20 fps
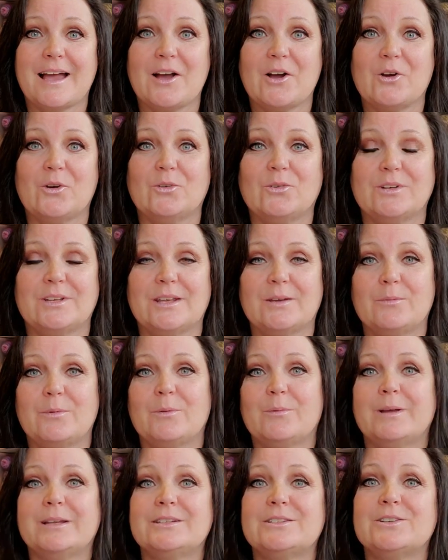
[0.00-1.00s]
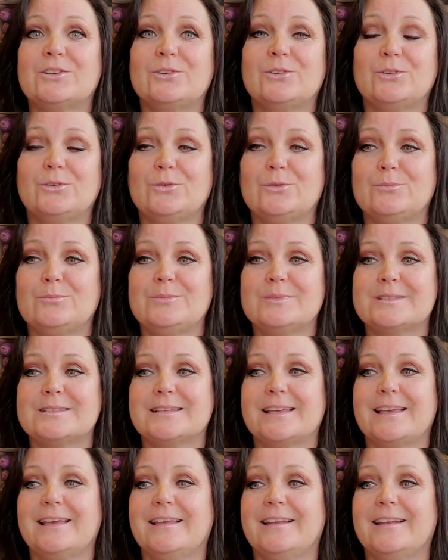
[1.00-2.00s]
out, and we went to Coombs,
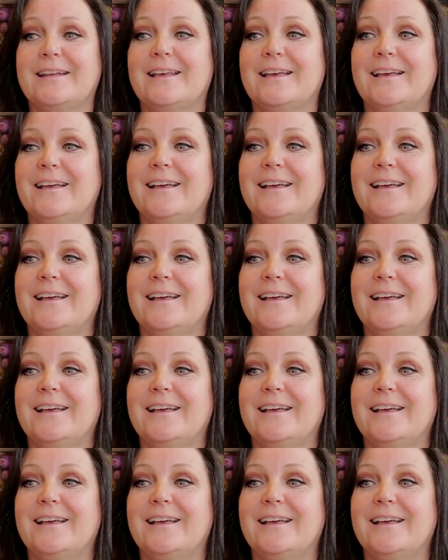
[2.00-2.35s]
and